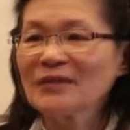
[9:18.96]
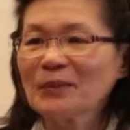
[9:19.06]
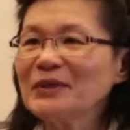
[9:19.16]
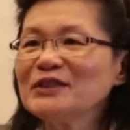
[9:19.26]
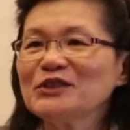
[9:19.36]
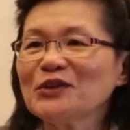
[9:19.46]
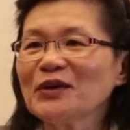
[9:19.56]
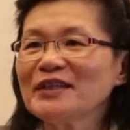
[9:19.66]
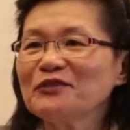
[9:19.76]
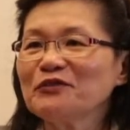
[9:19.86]
Please
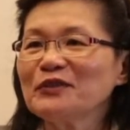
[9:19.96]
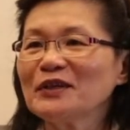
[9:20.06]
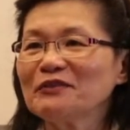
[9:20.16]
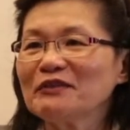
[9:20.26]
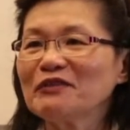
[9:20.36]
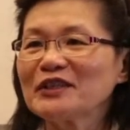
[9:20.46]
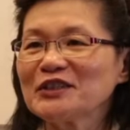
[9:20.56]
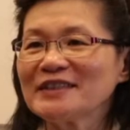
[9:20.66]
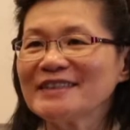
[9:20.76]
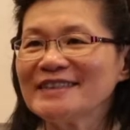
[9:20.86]
join the field of
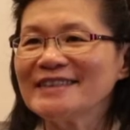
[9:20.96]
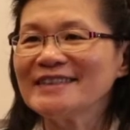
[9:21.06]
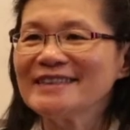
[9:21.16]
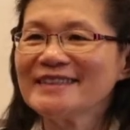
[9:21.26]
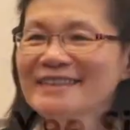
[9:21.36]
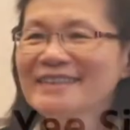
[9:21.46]
infectious disease.